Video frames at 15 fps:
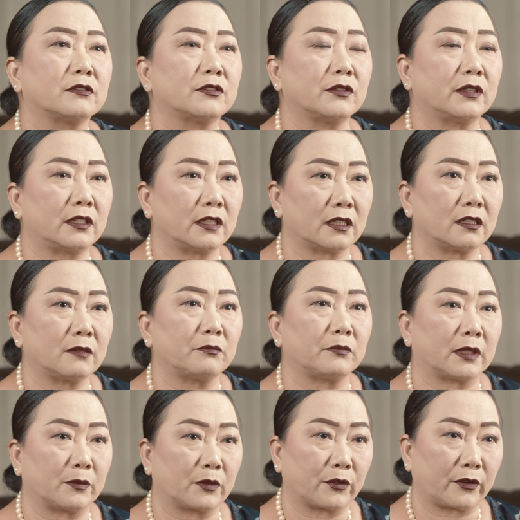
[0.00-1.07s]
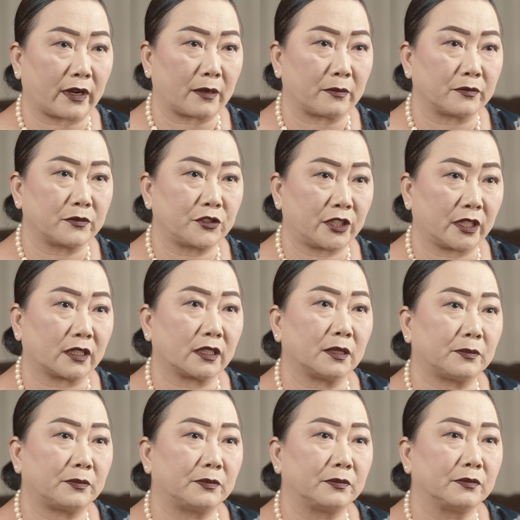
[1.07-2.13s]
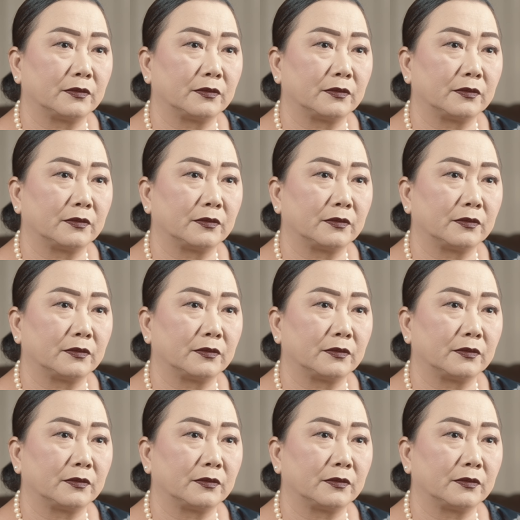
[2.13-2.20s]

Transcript: to get mammogram checkup.